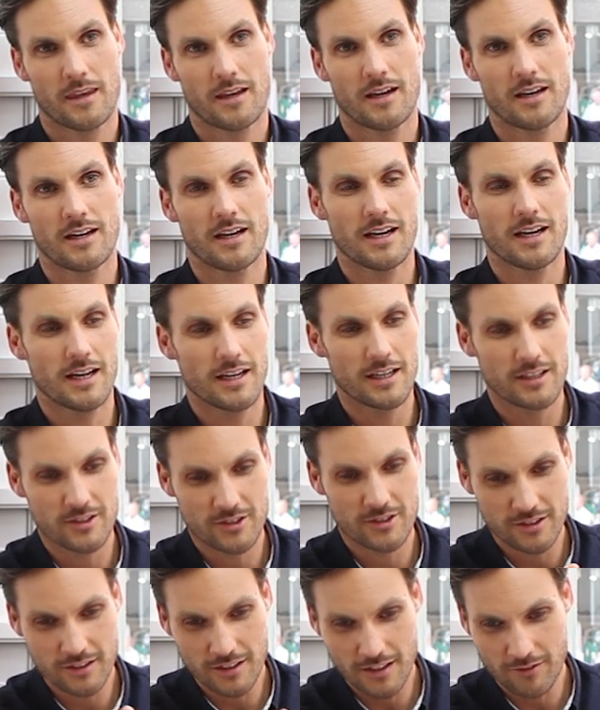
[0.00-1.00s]
And I
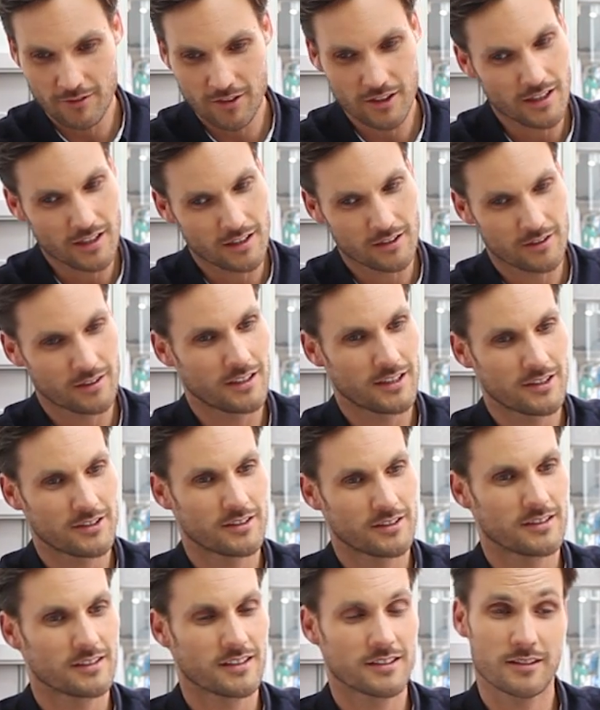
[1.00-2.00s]
still have the
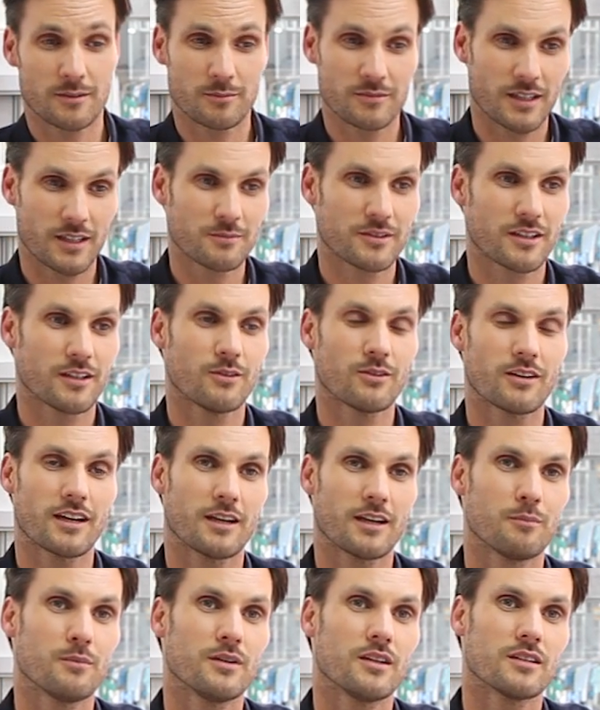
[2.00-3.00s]
calculations, and sometimes I look
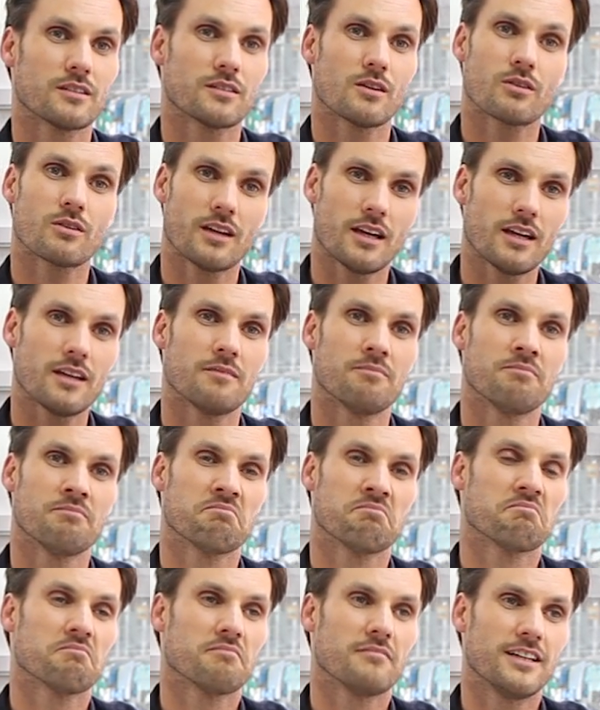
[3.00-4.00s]
at it because, okay,
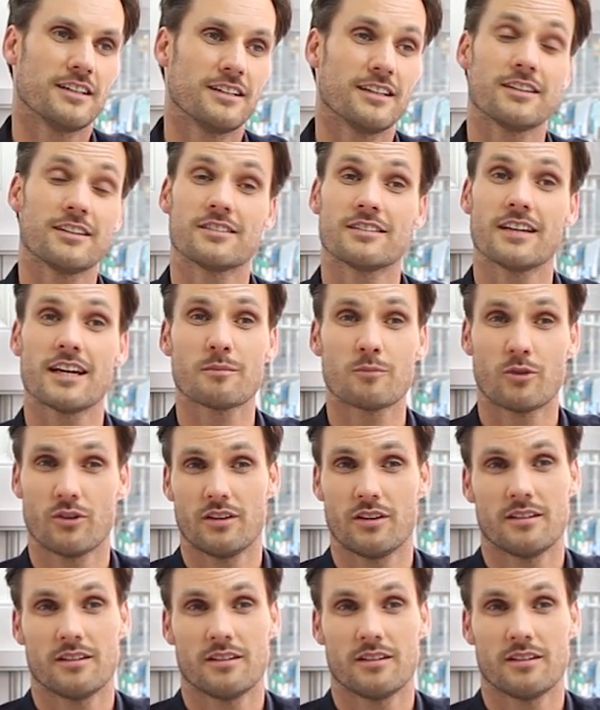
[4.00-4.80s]
it didn't take more